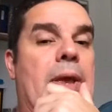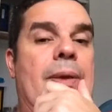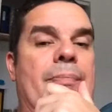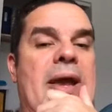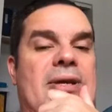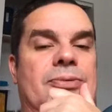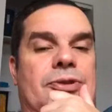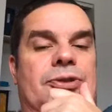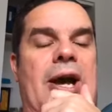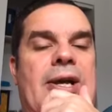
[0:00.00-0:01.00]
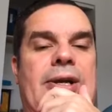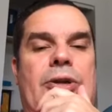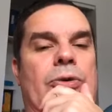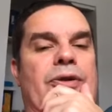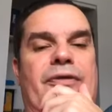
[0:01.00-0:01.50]
And the banks will track
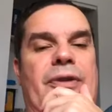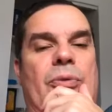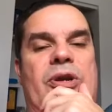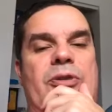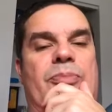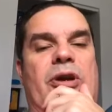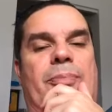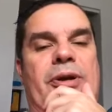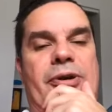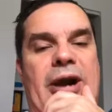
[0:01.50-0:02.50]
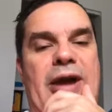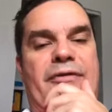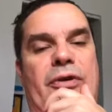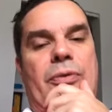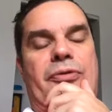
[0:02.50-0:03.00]
it, no different than what you put up on your
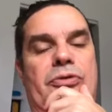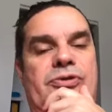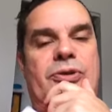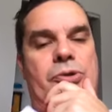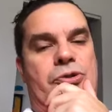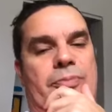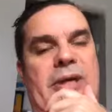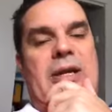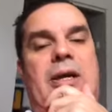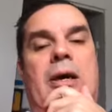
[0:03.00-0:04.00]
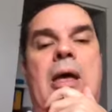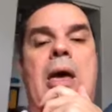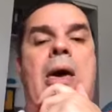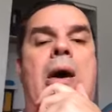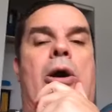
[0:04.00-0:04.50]
iPhone through social media
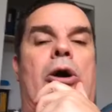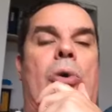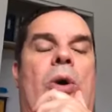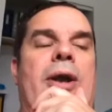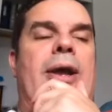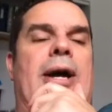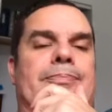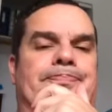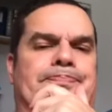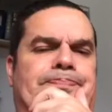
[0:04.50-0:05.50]
or whatnot.